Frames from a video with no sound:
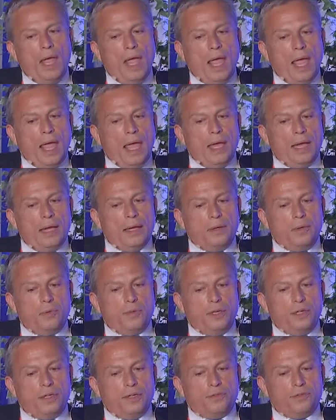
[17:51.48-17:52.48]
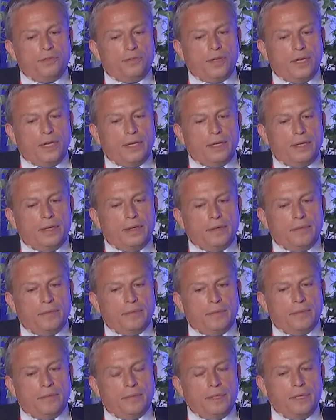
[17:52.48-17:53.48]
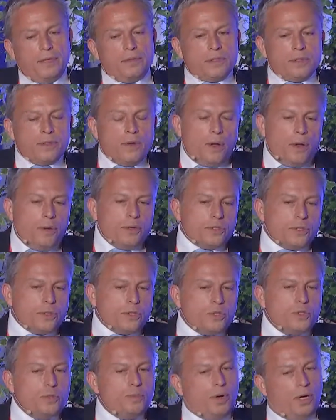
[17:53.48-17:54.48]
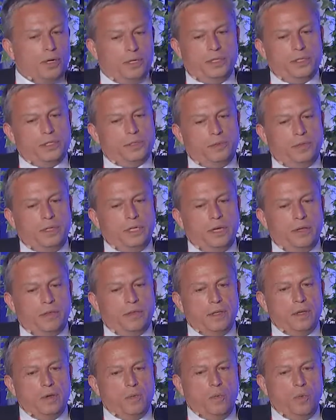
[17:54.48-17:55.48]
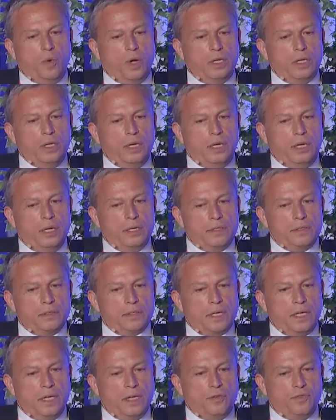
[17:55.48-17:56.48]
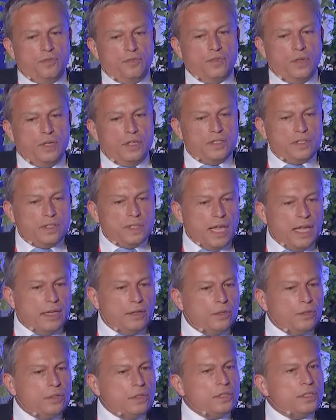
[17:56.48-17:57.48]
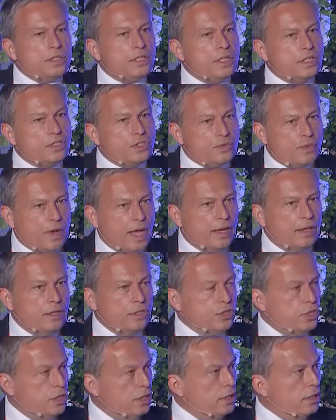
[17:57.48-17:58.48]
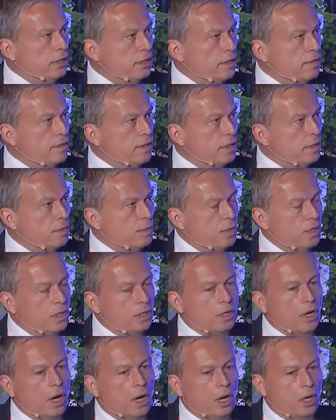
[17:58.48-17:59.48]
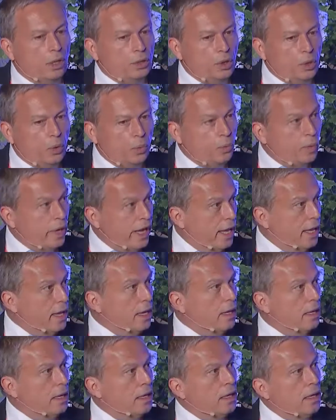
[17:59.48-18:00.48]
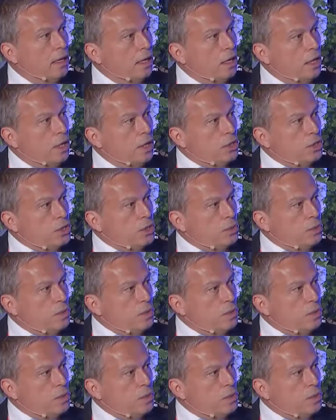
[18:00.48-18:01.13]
And we have, and there's also two parts to it. I think one is kind of standards and a strategy. And I think we're on the way to